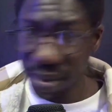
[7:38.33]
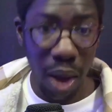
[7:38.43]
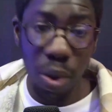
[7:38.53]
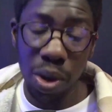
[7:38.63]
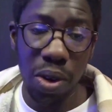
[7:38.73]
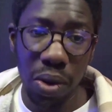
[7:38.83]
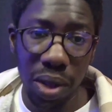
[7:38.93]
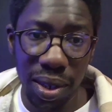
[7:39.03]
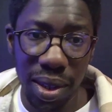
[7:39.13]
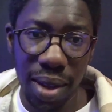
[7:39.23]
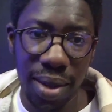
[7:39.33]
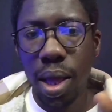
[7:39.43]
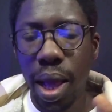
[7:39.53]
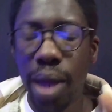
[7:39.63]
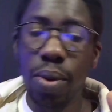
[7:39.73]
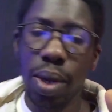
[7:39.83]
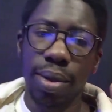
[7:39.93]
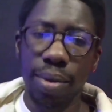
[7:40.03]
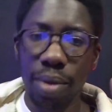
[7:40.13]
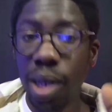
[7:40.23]
I want to know these things. Anyways,
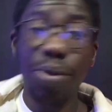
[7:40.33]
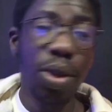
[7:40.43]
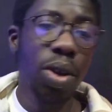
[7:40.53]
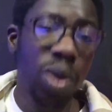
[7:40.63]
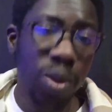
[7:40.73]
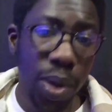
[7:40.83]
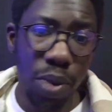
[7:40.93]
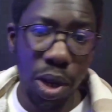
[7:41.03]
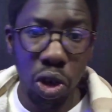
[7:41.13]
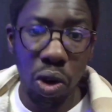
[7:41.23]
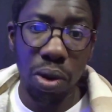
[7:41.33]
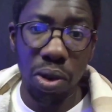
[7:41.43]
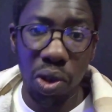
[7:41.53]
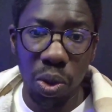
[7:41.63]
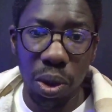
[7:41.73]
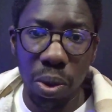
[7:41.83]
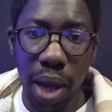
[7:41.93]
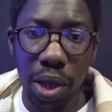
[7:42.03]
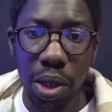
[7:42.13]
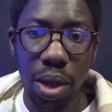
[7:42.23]
this video was meant to be a short and sweet
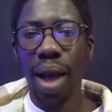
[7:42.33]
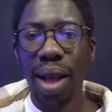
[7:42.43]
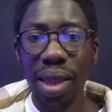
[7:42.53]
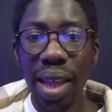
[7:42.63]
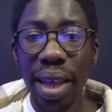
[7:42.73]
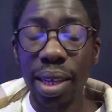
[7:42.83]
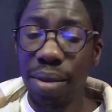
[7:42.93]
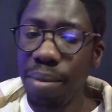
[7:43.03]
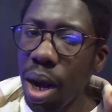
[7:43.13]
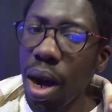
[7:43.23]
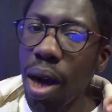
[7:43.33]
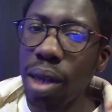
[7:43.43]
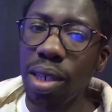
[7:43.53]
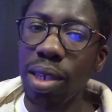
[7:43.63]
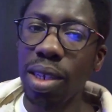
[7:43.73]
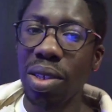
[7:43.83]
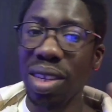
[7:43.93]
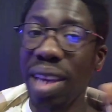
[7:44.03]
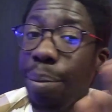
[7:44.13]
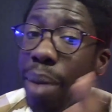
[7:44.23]
reaction. I think Mark Carney needs to
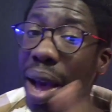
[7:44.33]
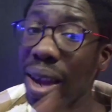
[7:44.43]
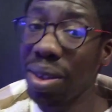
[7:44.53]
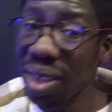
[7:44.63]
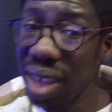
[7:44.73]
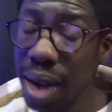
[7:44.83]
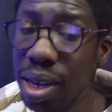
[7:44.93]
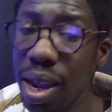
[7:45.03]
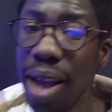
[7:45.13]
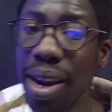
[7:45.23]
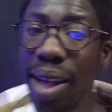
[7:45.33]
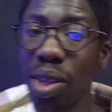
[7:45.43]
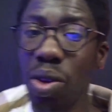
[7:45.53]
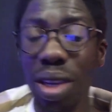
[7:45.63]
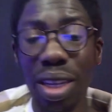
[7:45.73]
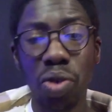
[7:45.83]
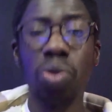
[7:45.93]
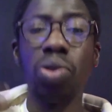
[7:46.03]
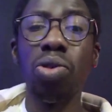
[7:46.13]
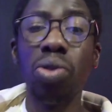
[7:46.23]
get back to Canada and actually
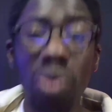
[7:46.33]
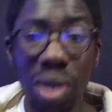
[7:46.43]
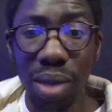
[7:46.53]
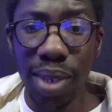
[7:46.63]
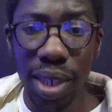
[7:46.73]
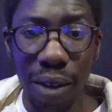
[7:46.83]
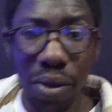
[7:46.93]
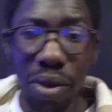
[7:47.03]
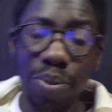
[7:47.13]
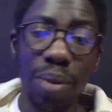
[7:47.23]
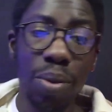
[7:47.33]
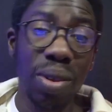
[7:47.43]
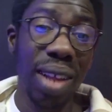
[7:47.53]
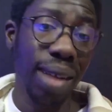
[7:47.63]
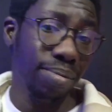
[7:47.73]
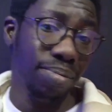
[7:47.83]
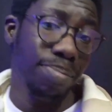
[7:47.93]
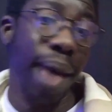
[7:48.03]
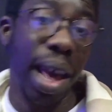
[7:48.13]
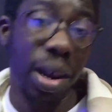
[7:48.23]
introduce himself to the people that
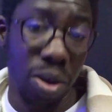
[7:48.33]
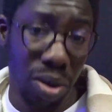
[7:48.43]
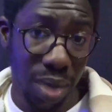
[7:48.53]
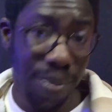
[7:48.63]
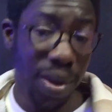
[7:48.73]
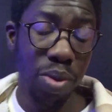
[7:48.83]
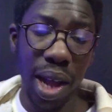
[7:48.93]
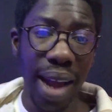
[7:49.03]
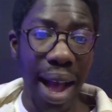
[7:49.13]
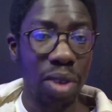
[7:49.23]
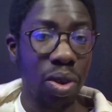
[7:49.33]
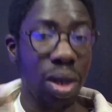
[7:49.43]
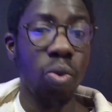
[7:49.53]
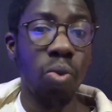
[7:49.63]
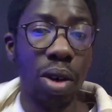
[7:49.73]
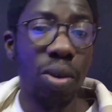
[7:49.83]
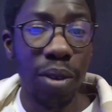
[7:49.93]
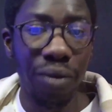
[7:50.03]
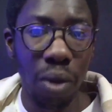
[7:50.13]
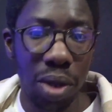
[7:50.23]
matter, the people that actually will be
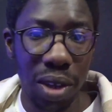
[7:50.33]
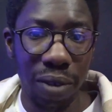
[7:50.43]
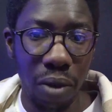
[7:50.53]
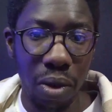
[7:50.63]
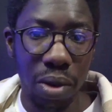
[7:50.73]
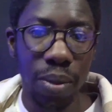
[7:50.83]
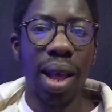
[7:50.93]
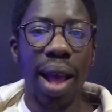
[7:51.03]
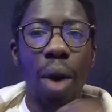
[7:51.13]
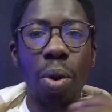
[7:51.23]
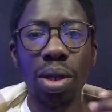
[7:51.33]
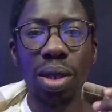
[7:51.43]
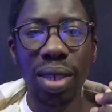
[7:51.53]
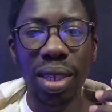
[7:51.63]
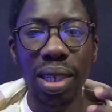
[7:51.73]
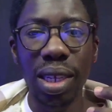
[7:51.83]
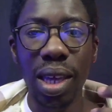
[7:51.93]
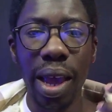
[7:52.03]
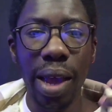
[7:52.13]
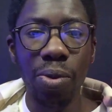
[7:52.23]
voting for him. I want to see
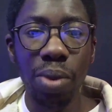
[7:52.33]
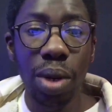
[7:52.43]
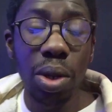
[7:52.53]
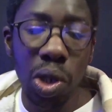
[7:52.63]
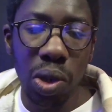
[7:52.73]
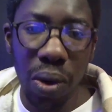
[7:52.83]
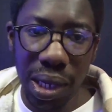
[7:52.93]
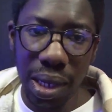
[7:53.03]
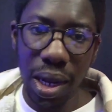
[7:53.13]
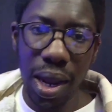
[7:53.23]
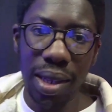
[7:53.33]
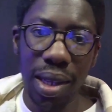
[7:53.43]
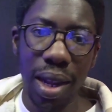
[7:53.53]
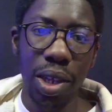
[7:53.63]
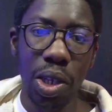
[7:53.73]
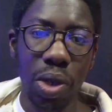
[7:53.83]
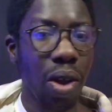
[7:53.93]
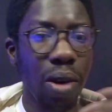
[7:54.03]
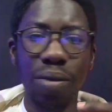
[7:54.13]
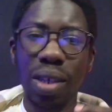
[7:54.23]
a real choice in the next election.
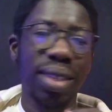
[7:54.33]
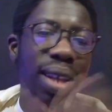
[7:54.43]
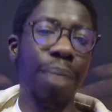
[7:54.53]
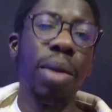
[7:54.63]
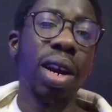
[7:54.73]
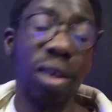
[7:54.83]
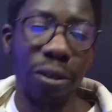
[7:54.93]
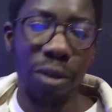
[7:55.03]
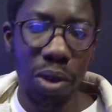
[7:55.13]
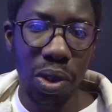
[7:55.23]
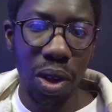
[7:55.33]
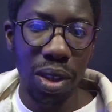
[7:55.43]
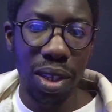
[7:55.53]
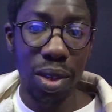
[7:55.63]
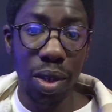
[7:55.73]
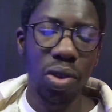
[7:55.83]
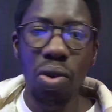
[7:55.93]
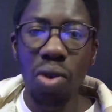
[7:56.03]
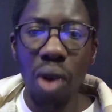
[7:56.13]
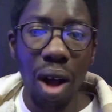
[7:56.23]
None of this America first nonsense. You're
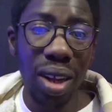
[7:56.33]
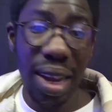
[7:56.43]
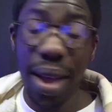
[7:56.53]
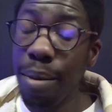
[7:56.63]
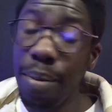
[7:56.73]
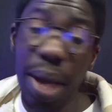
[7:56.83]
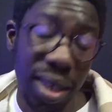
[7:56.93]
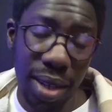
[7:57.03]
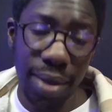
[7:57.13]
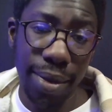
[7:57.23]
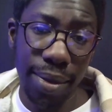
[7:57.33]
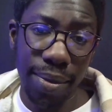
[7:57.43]
not American.